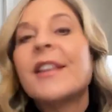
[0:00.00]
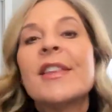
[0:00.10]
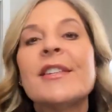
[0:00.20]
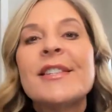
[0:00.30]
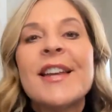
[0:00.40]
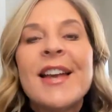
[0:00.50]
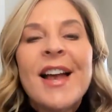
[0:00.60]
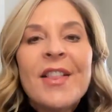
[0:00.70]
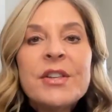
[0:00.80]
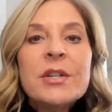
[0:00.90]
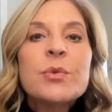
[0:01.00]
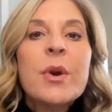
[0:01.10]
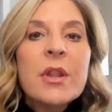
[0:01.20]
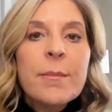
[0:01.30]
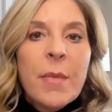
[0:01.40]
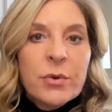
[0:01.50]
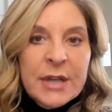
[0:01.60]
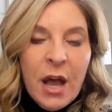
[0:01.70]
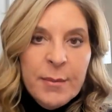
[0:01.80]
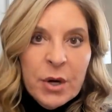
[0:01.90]
This is one of the most
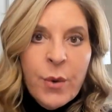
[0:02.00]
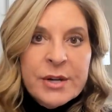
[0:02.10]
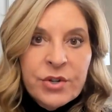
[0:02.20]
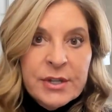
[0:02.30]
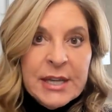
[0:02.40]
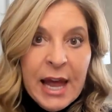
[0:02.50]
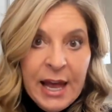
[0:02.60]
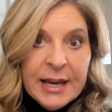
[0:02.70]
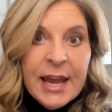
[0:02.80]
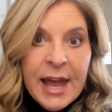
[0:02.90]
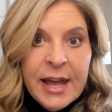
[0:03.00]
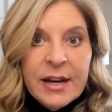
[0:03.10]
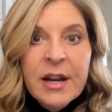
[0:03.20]
common questions I get.